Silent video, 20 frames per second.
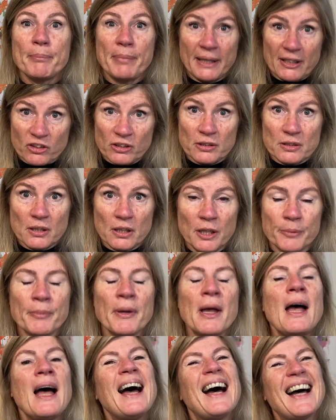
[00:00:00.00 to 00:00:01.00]
Beijing time,
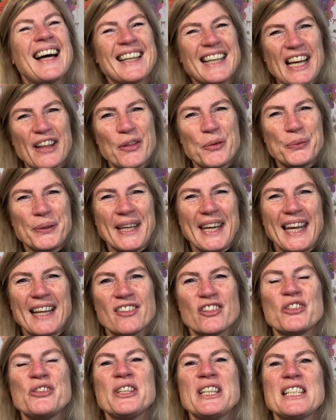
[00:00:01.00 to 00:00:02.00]
and at the
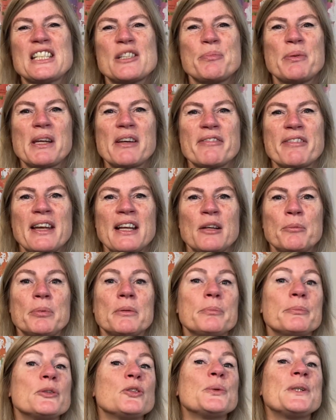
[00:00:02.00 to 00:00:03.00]
weekends you need to be
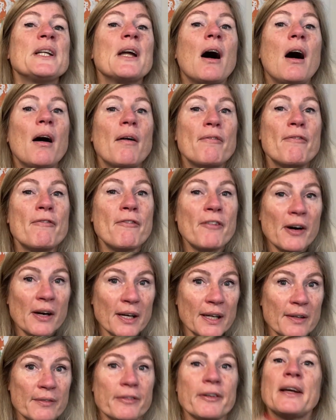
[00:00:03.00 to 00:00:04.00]
available between
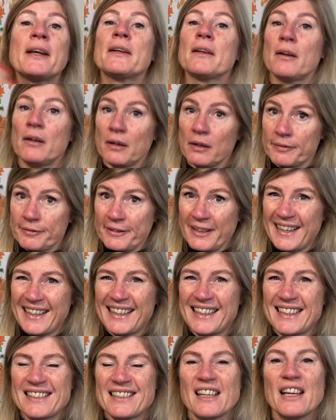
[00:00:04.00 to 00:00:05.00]
5:30 and
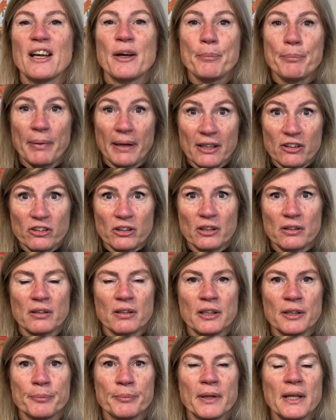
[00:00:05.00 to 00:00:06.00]
8:30 Beijing
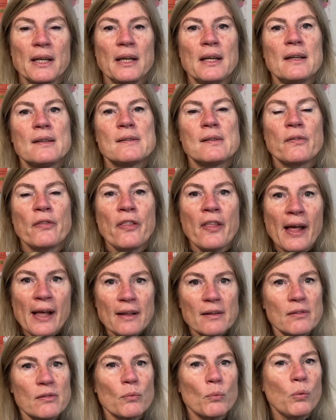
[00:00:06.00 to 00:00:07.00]
time. So
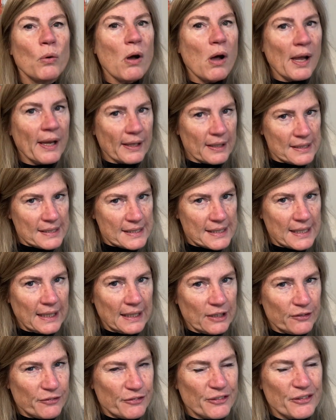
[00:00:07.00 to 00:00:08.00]
that's what I can tell
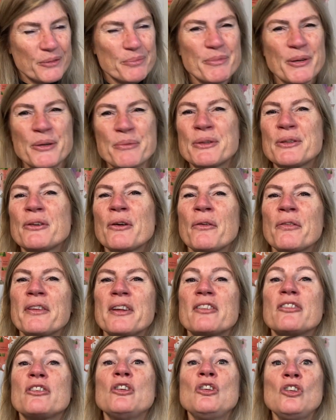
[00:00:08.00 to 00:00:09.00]
you for the moment on
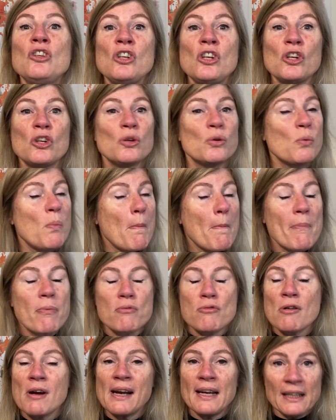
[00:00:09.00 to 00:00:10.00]
this new,
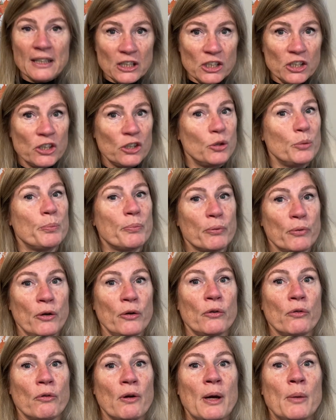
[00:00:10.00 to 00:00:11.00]
brand new
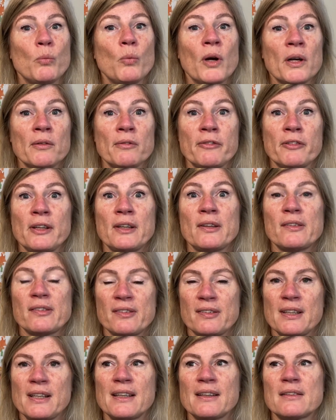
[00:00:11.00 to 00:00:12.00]
program,
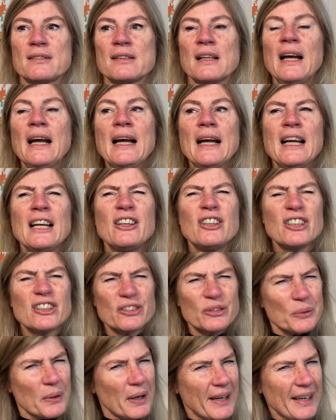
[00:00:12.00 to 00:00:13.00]
1v6. It
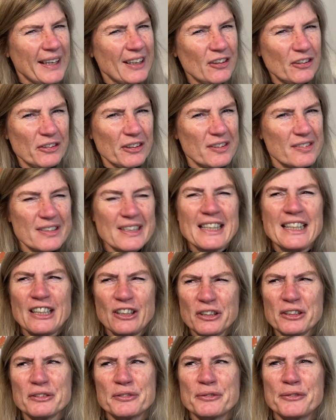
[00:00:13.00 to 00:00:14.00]
looks quite interesting. It
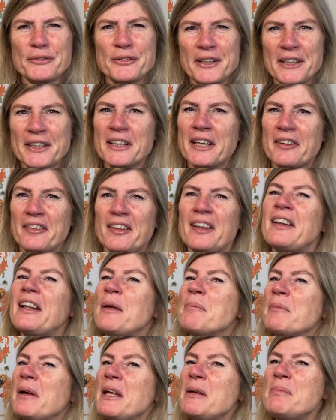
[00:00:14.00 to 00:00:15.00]
looks fun. I think
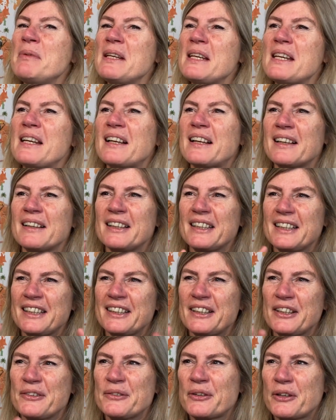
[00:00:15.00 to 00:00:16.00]
there may be, you
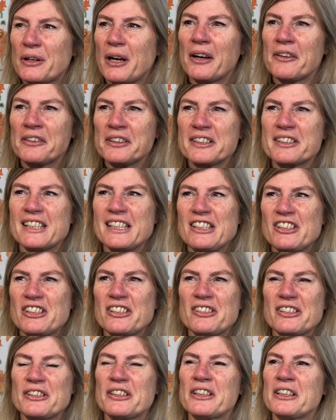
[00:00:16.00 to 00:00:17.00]
know, current
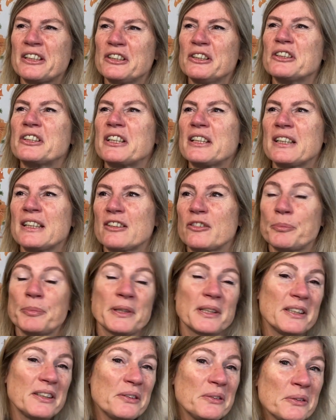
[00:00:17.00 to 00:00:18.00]
teachers are going to look at this,
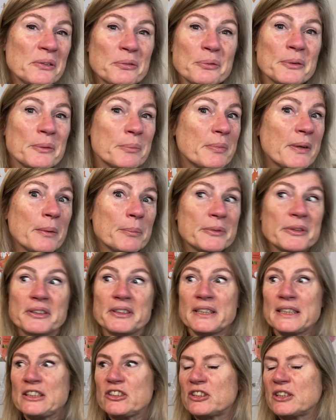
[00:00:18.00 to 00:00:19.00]
but I don't know if we'll be able to
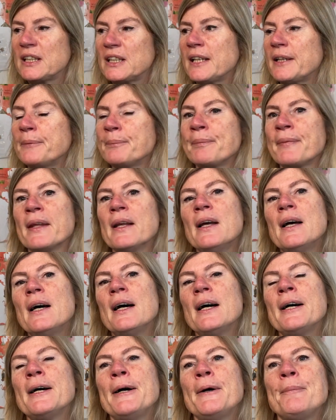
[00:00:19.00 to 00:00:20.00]
teach it
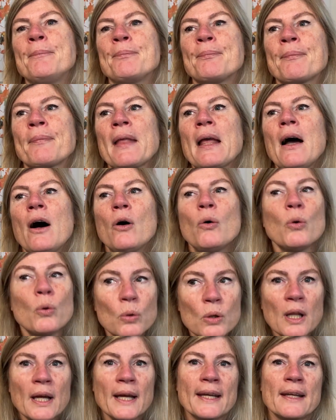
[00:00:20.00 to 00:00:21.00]
yet.
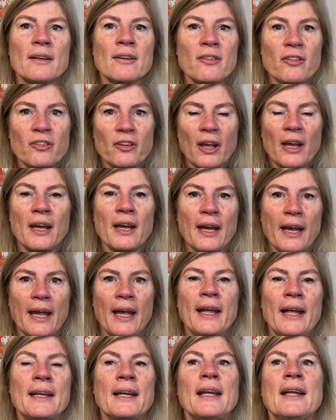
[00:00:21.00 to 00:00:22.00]
All I can say
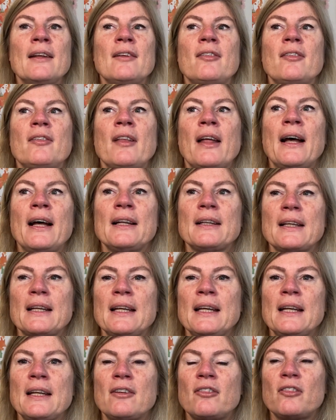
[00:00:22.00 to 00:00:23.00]
again is that
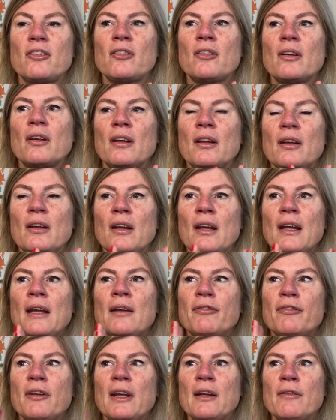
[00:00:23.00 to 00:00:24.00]

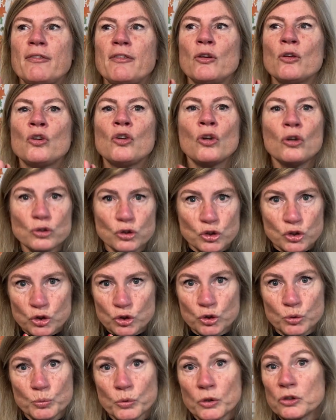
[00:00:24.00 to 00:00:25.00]
if you're not
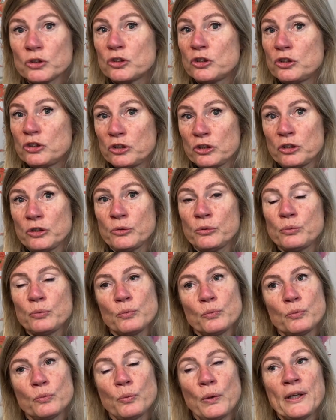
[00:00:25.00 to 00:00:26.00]
sure what to do
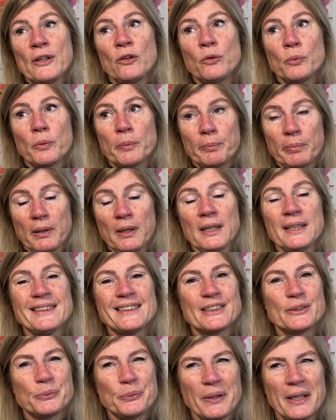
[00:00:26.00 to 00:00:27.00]
when you apply
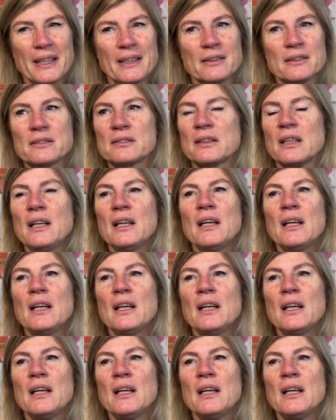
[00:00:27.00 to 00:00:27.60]
to Wales,